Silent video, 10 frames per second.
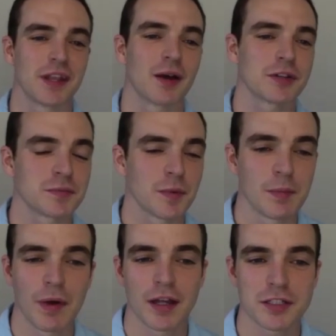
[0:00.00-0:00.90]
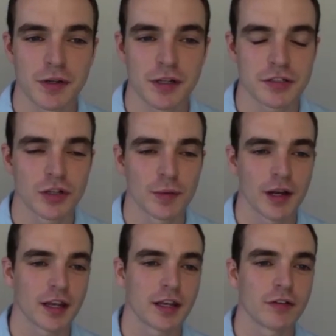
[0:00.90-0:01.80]
And that was my experience too. I
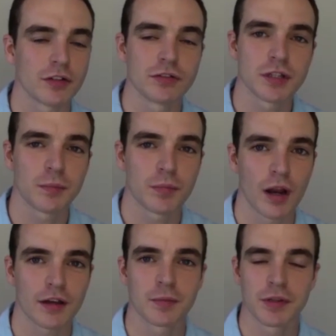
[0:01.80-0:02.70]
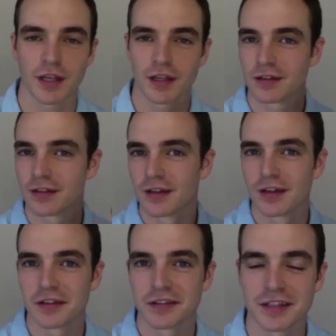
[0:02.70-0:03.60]
mean, I had never used a product, but then
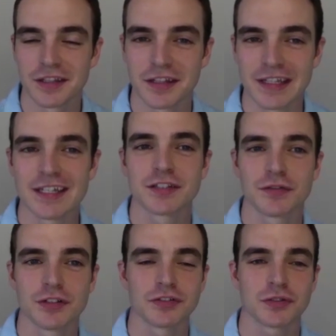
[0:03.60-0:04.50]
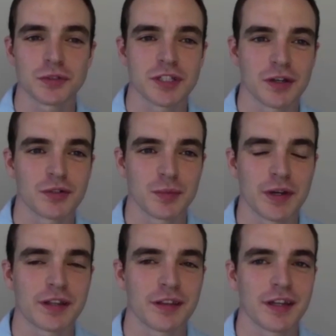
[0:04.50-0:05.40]
the ease of use was a
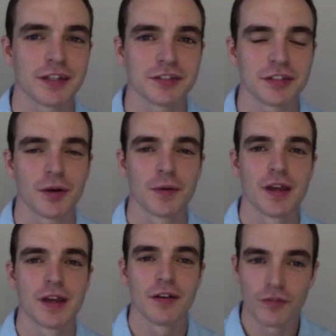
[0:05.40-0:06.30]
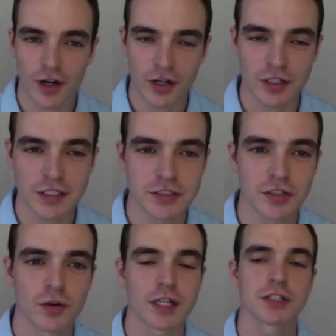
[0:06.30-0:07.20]
big thing. And so very good
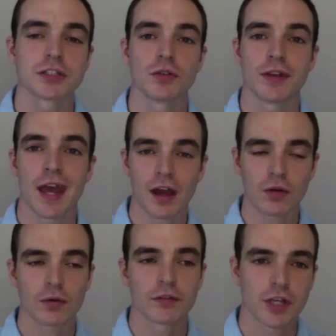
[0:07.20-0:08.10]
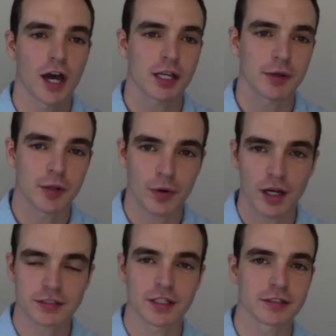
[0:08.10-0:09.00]
consideration. So now we've talked about the
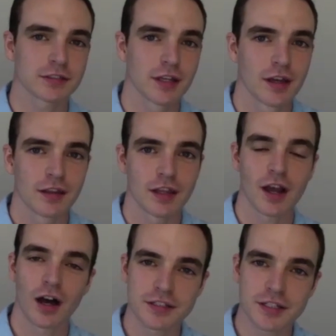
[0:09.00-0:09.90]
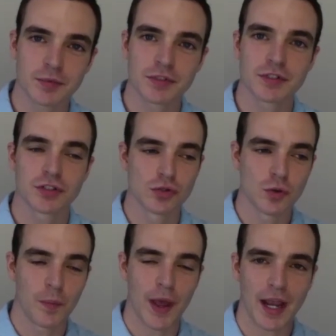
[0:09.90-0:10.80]
process, the concept
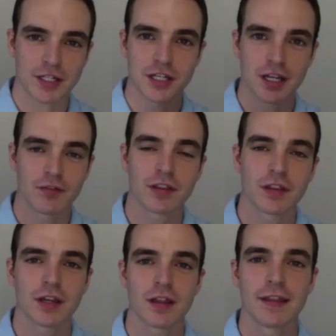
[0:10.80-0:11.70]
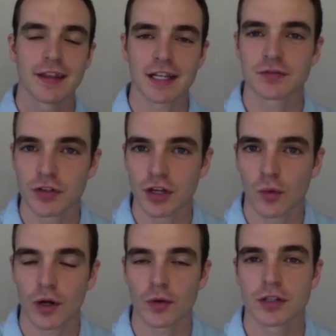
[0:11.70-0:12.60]
to packaging and everything. In the next
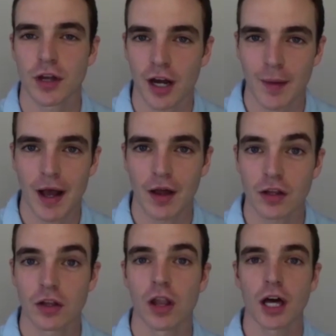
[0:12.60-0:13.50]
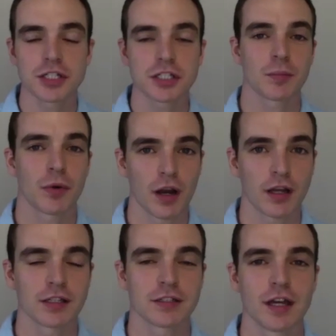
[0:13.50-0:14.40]
video, we're going to talk about launching the
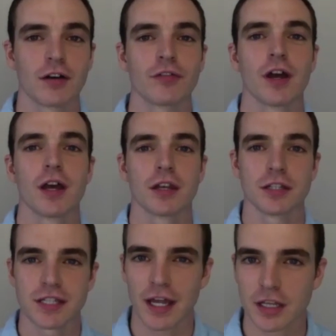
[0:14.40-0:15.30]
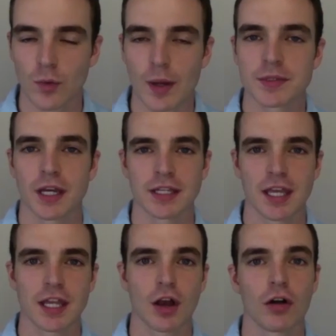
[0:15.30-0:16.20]
product itself, designing the website, and
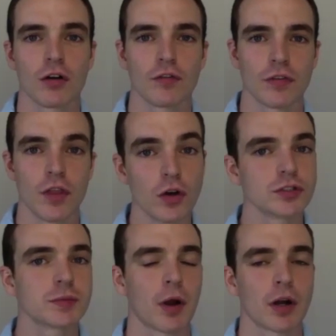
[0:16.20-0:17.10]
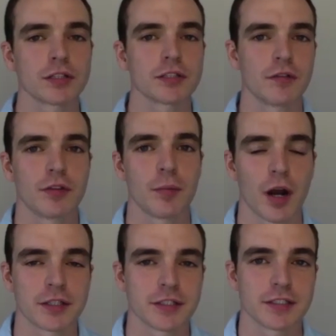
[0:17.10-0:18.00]
getting all of those parts of the
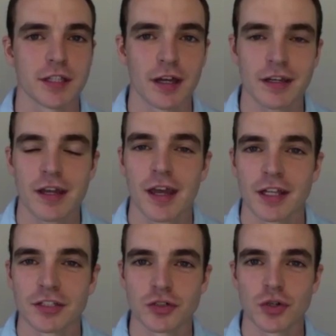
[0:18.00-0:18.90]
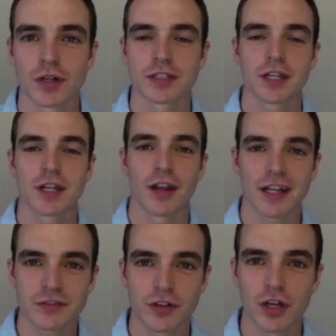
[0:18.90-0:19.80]
process done. And so join us in our
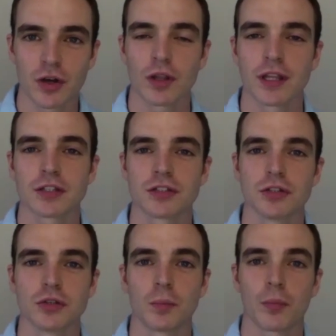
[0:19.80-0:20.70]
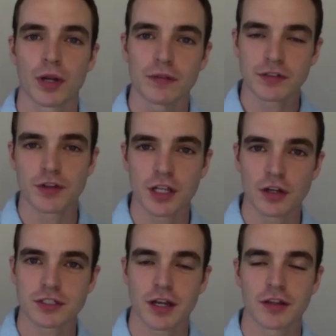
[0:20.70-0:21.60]
next video. We'll link to previous
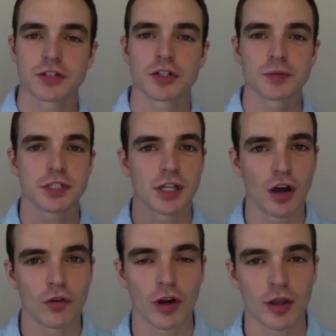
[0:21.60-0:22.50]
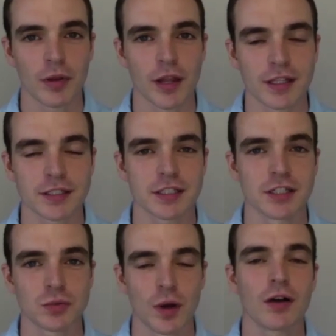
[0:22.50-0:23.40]
videos down in the description over on the playlist
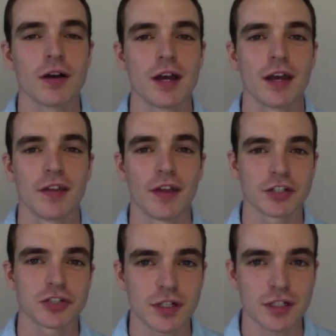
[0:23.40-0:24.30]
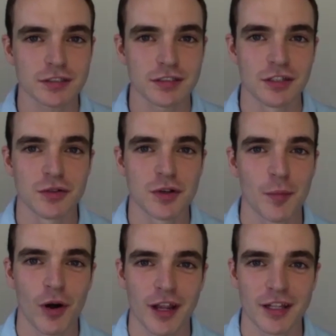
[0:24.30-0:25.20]
as well. And that is Strix, you
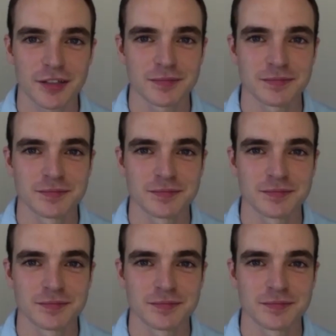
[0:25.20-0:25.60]
more handsome.